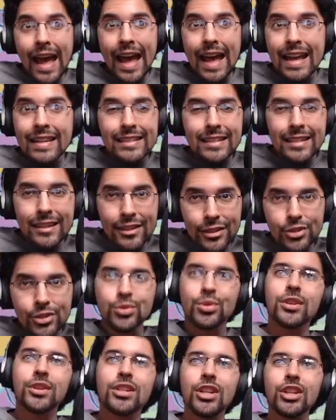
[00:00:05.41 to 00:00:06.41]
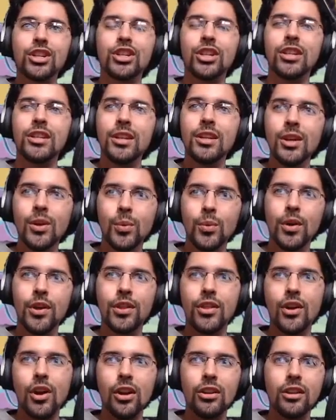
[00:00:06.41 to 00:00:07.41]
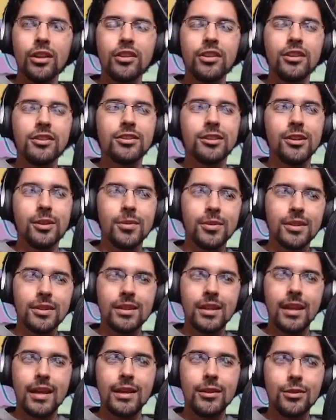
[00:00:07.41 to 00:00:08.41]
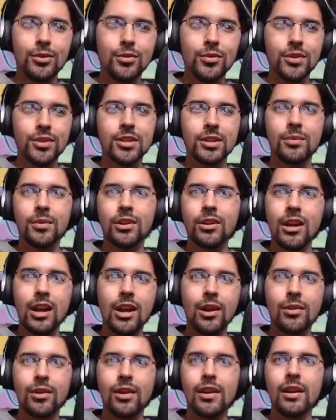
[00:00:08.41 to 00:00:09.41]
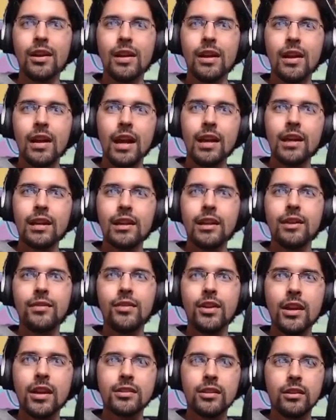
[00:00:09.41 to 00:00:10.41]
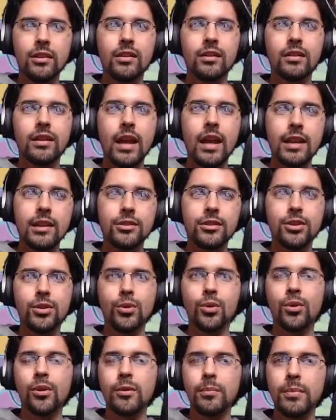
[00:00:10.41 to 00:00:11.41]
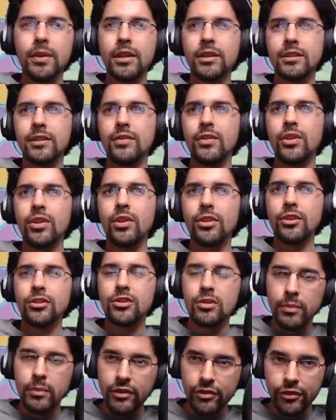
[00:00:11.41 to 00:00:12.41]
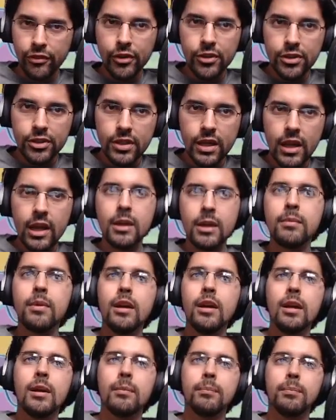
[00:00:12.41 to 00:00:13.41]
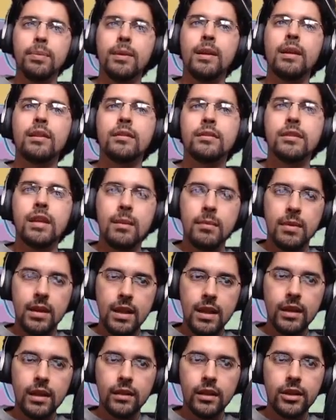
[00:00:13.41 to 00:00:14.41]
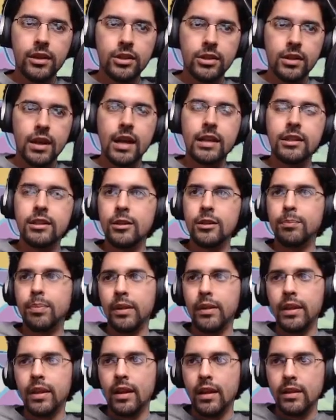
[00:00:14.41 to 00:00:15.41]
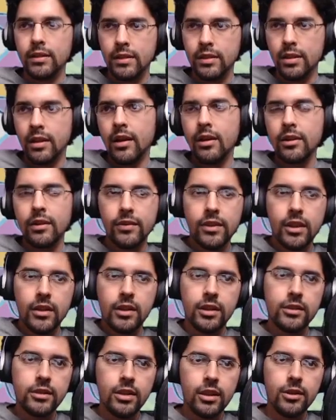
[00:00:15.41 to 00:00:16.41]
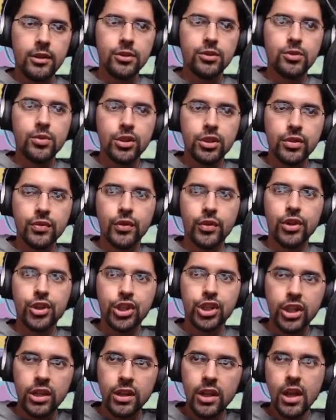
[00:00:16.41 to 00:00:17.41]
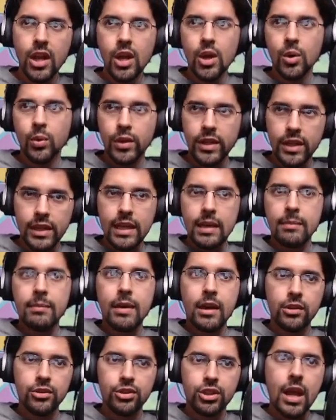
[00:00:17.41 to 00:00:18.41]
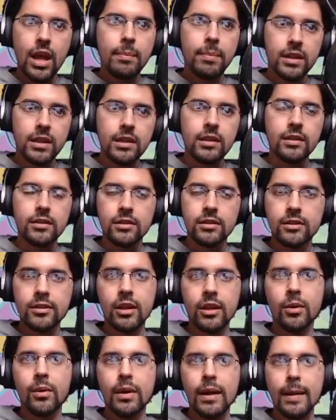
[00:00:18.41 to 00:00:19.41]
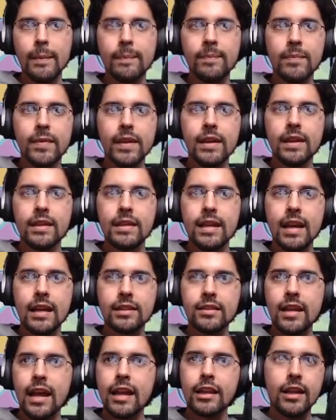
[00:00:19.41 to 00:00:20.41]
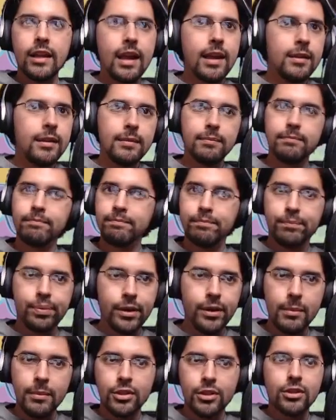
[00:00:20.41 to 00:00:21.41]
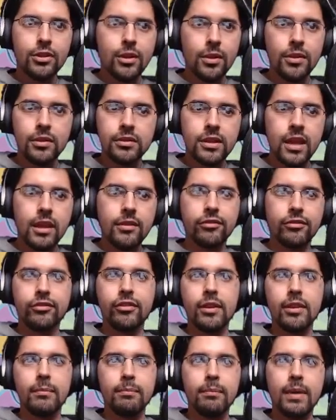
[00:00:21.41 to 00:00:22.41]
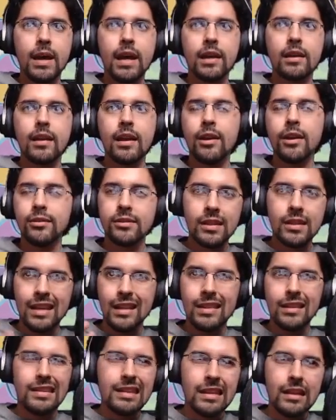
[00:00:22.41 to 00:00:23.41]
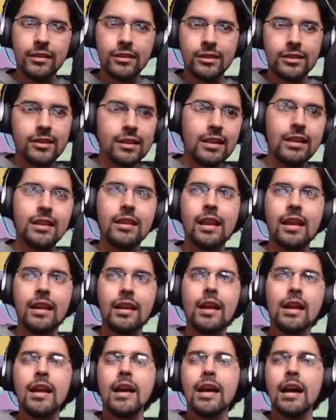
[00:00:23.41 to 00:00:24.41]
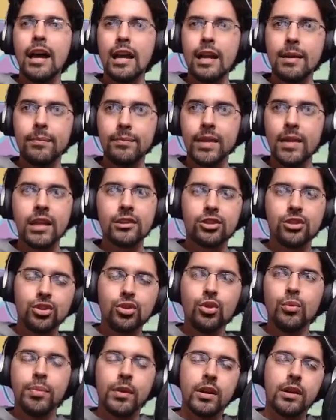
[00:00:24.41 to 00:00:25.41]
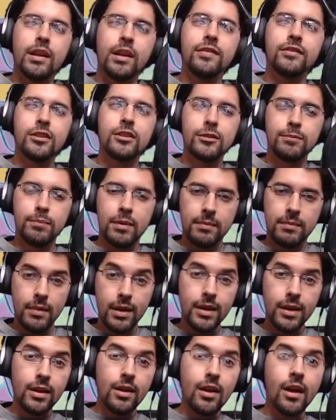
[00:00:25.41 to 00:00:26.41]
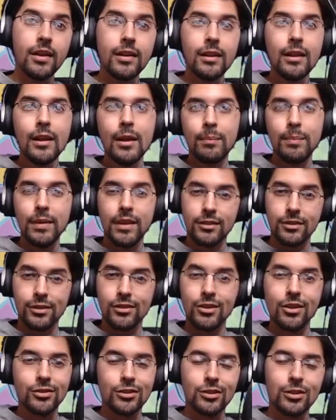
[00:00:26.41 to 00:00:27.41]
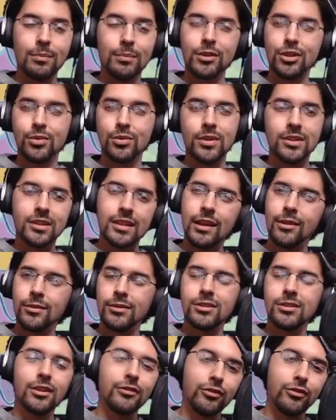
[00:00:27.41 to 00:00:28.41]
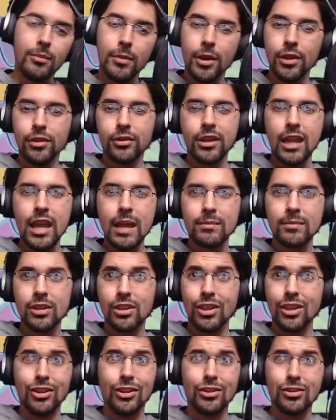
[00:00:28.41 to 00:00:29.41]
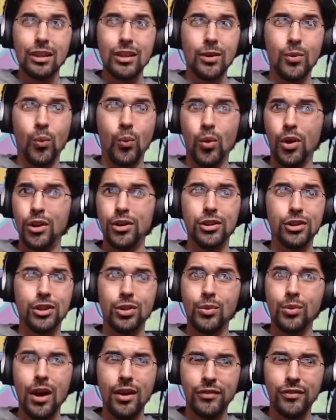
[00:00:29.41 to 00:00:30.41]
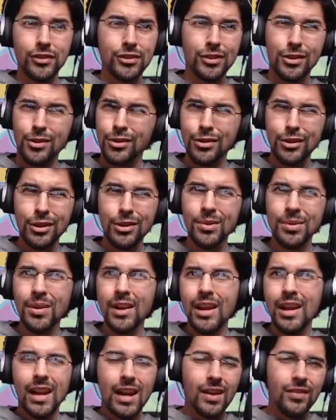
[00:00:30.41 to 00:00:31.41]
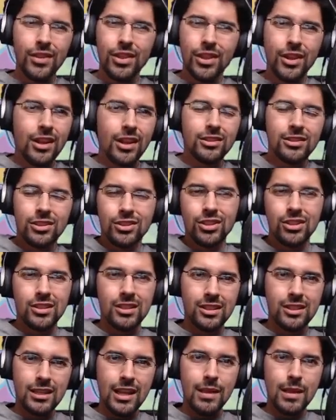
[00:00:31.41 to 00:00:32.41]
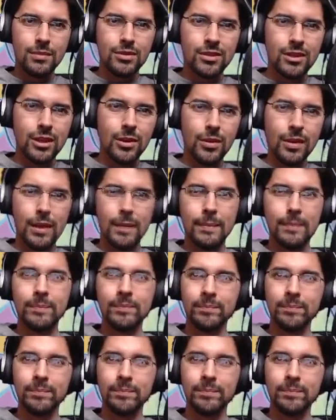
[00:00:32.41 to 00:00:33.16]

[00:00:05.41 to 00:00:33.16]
as it is tradition with all of these series that I do with Senran Kagura, I'm gonna give you guys a little guided tour, because even though this is my first time playing this game in English, I did play a ton of the Nintendo Switch version when it came out in Japanese. So, yes, I pretty much know this game front and back outside of the DLC that I am not stupid enough to spend money on, because it's all just a bunch of recycled stuff from other games. I think there's like 1 or 2 outfits that are new. Everything else is just the same. So,